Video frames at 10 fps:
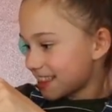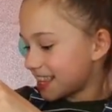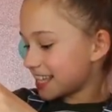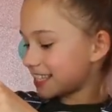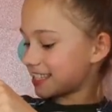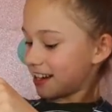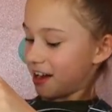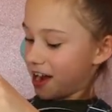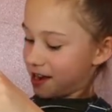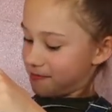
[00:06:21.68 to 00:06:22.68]
This
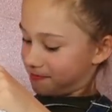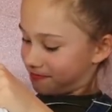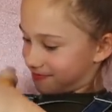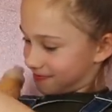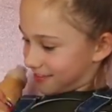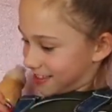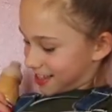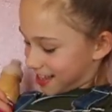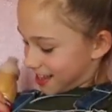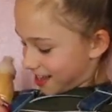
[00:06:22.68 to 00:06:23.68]
time,
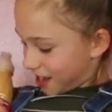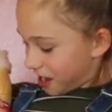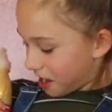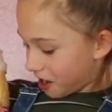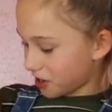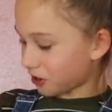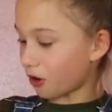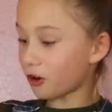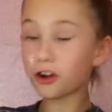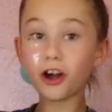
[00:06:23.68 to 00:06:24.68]
I
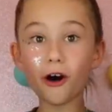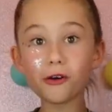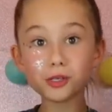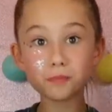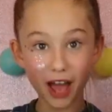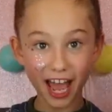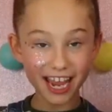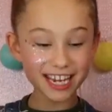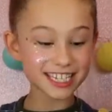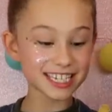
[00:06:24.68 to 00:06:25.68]
got gold
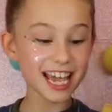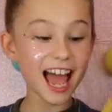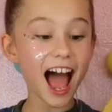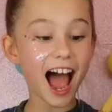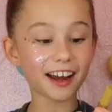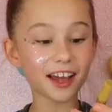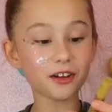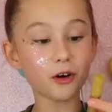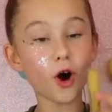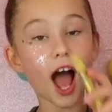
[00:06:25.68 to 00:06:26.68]
paint and I
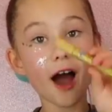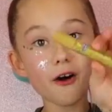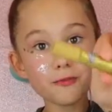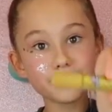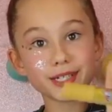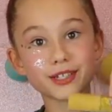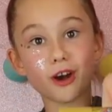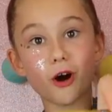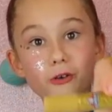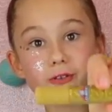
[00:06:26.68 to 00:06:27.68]
got Elmer's
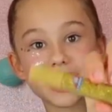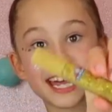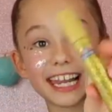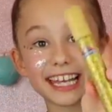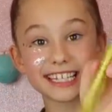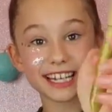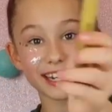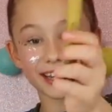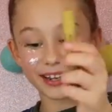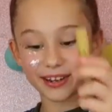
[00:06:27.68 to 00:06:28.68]
gold glitter
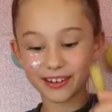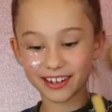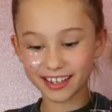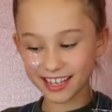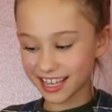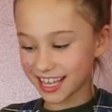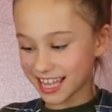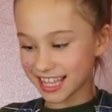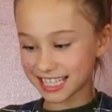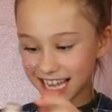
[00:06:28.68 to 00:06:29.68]
glue.
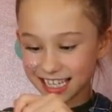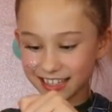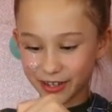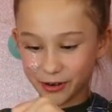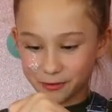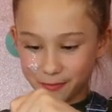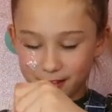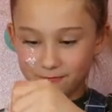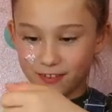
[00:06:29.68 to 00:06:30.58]
Let's add in the gold paint